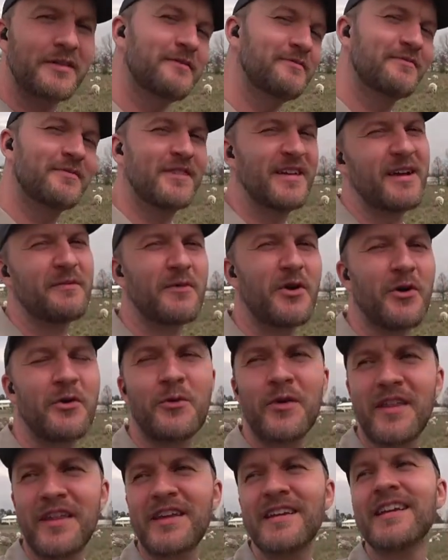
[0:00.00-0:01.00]
But I'm going
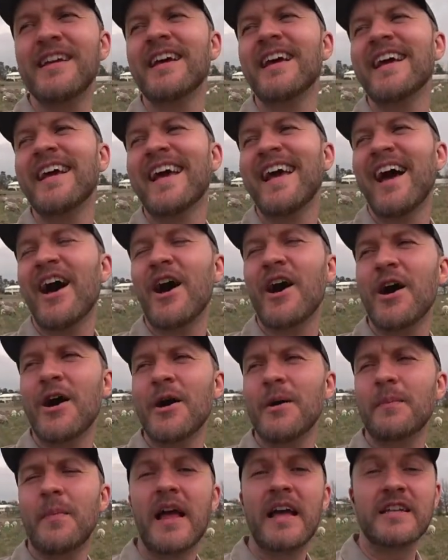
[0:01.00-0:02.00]
with it.
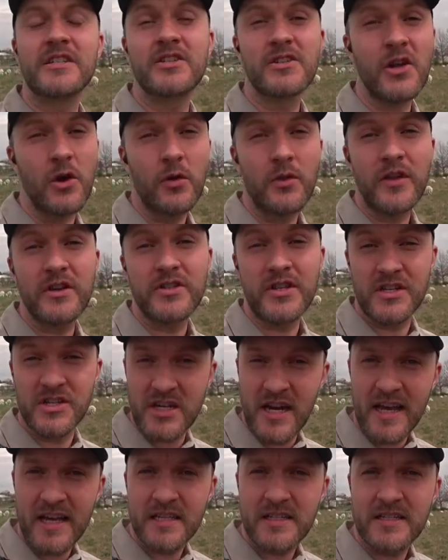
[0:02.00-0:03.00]
And so there's a
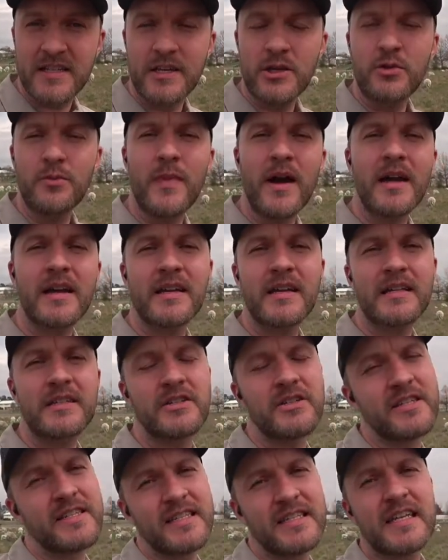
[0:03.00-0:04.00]
chance that you might get
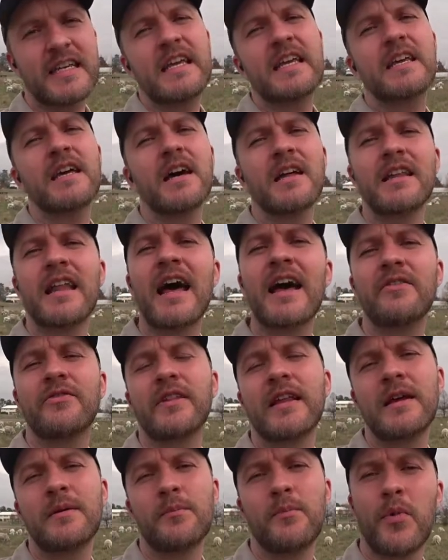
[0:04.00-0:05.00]
to see a live
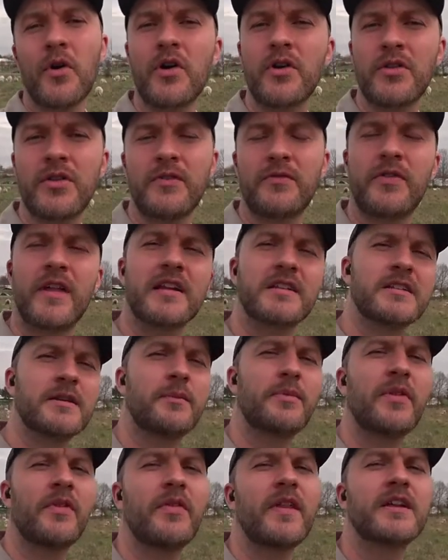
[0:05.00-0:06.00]
lamb birth if that's
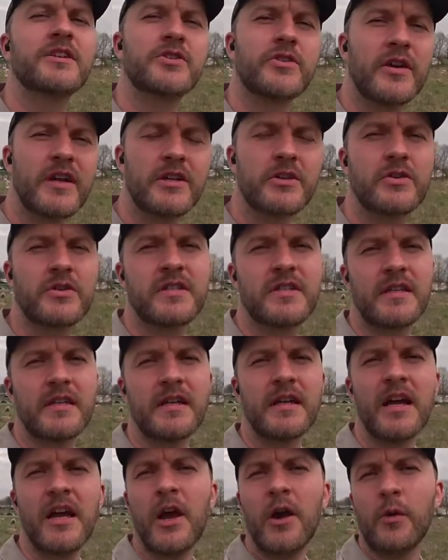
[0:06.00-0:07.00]
something that you're
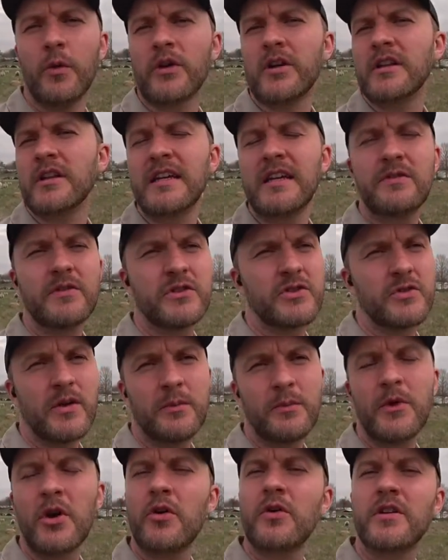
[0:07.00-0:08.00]
interested. We're going to leave the
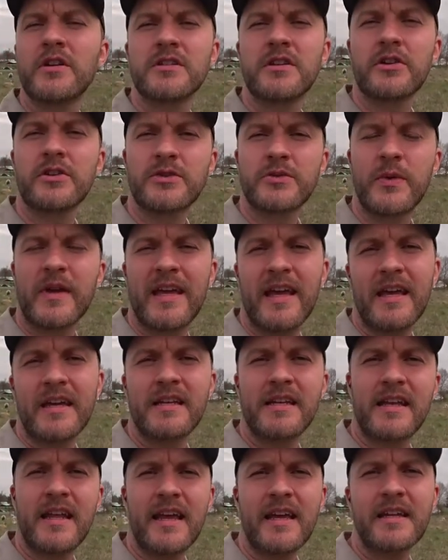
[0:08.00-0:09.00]
stream going as long as we can
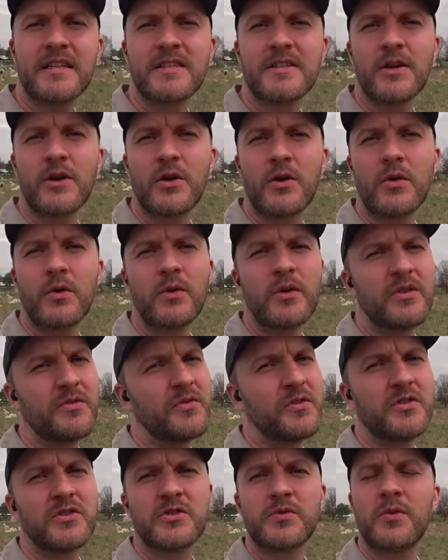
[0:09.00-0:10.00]
today. So if
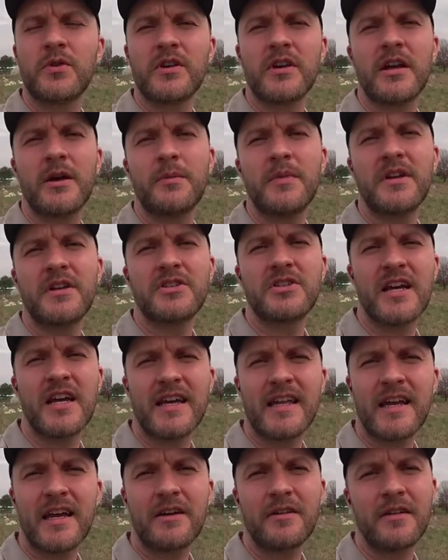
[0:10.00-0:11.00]
you just want to come in and check
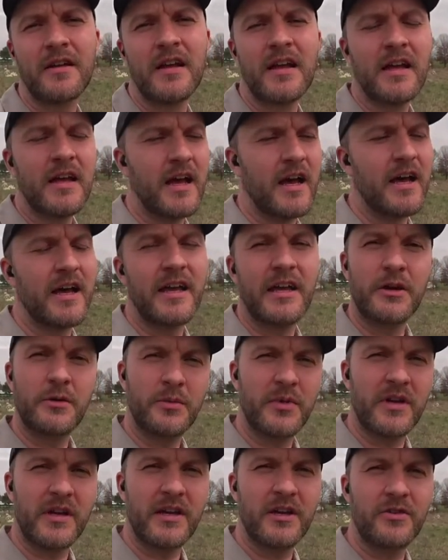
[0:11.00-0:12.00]
it out, it'll
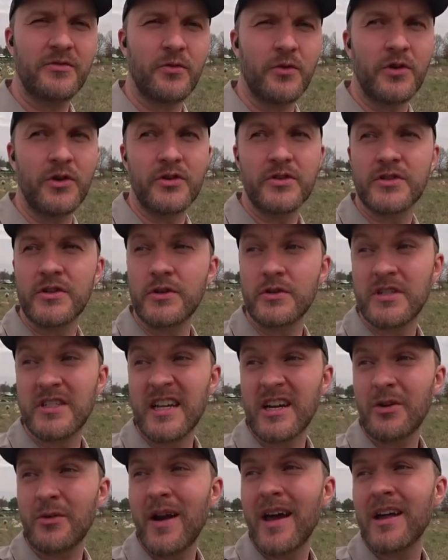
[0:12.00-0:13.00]
be here for you. So
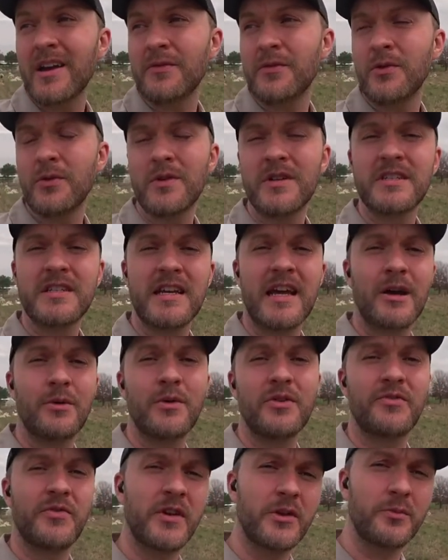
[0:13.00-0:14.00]
stick around if you want to see how
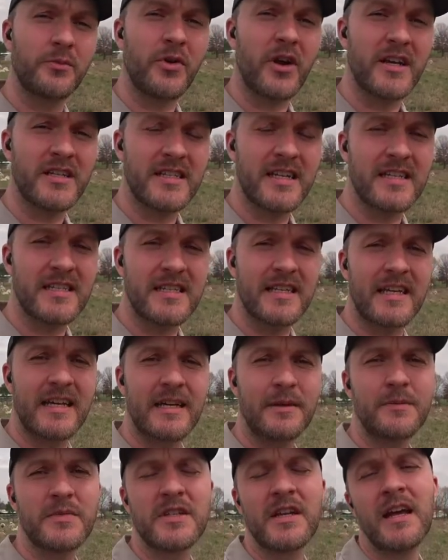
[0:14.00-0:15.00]
we field process
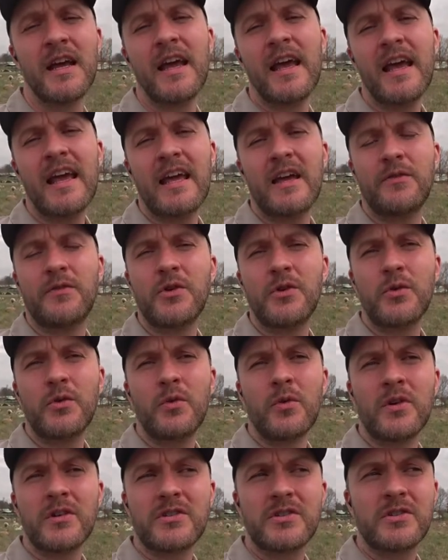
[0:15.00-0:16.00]
lambs. If you
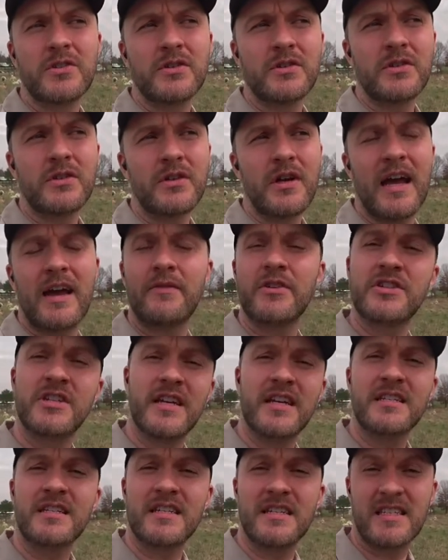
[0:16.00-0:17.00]
want to have a
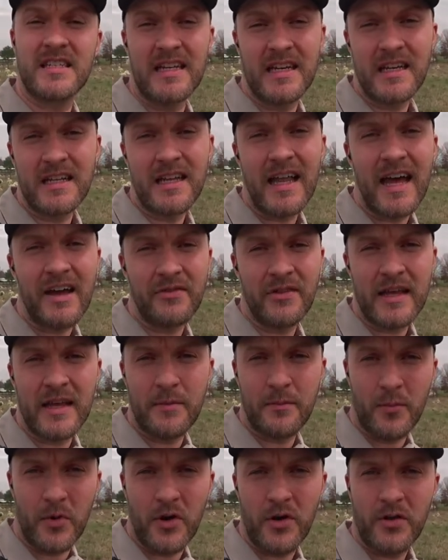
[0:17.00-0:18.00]
chance at seeing a live
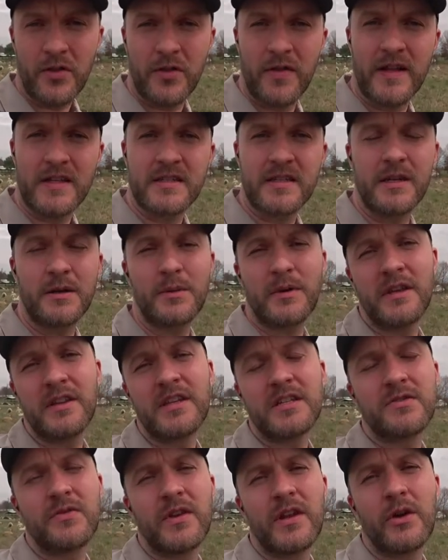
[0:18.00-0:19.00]
lamb birth, that's going to be in
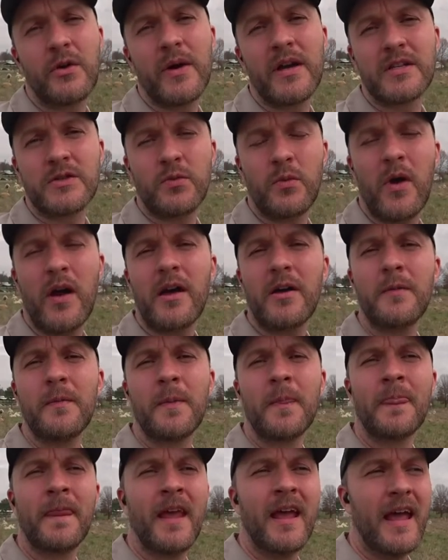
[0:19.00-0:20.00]
this video as well.
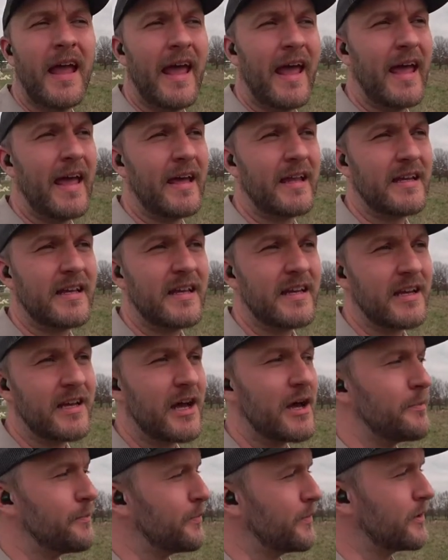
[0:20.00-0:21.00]
And getting
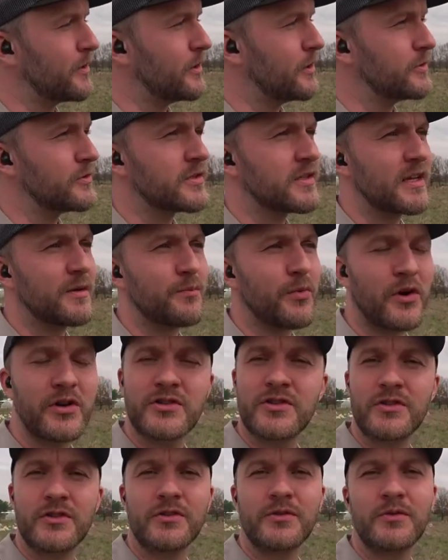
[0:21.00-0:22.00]
up close and
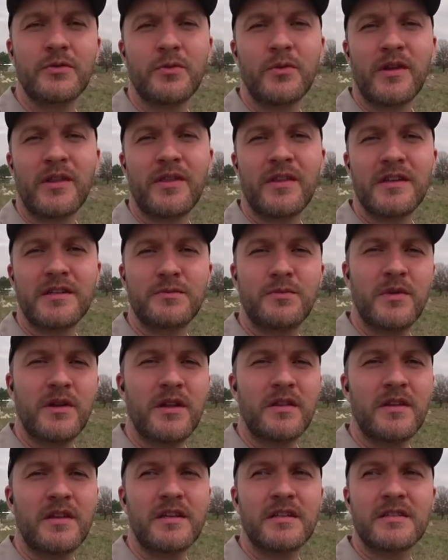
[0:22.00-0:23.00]
personal with as many
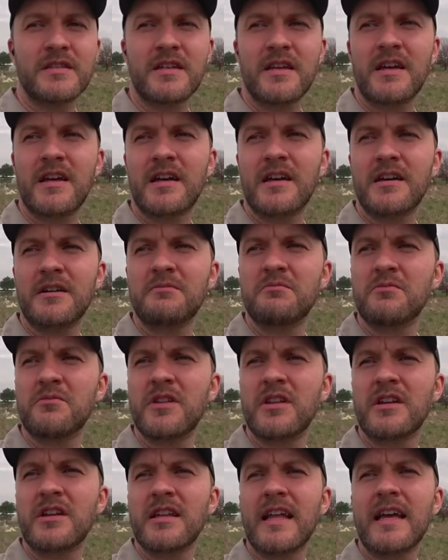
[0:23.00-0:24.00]
of these
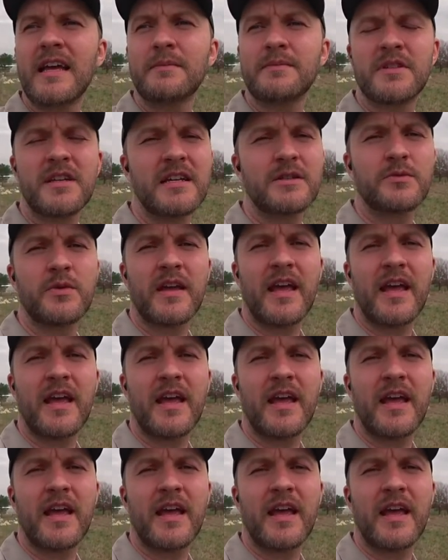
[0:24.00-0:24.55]
little lambs as we